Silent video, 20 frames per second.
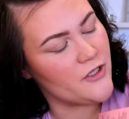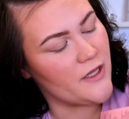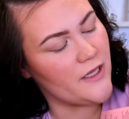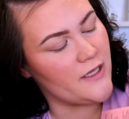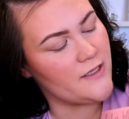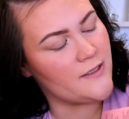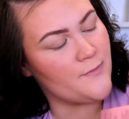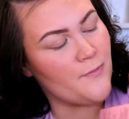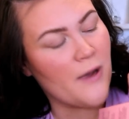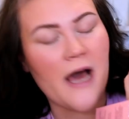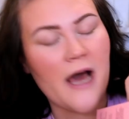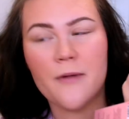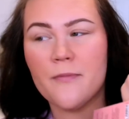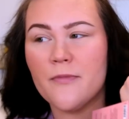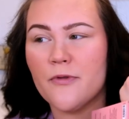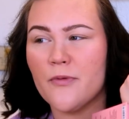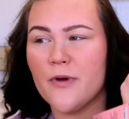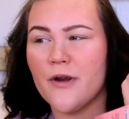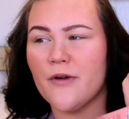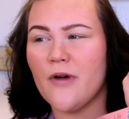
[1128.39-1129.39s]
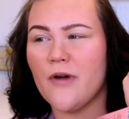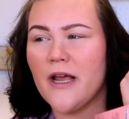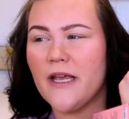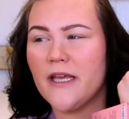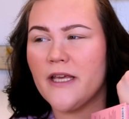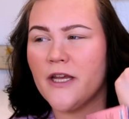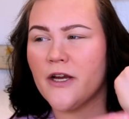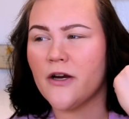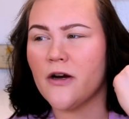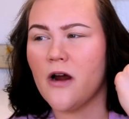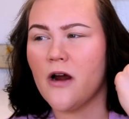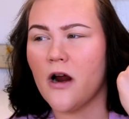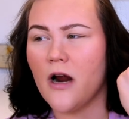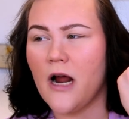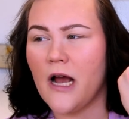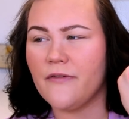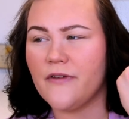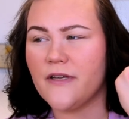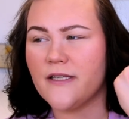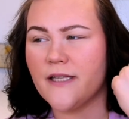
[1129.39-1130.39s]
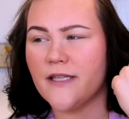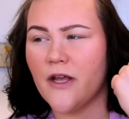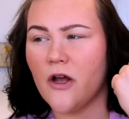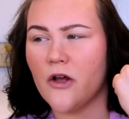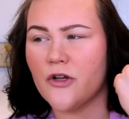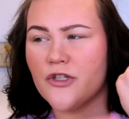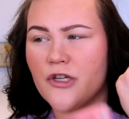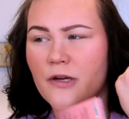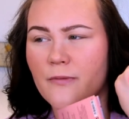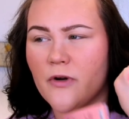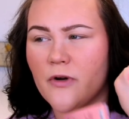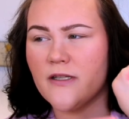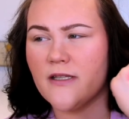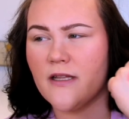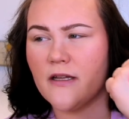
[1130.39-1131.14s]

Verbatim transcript: These bottom three right here are obviously all shimmers.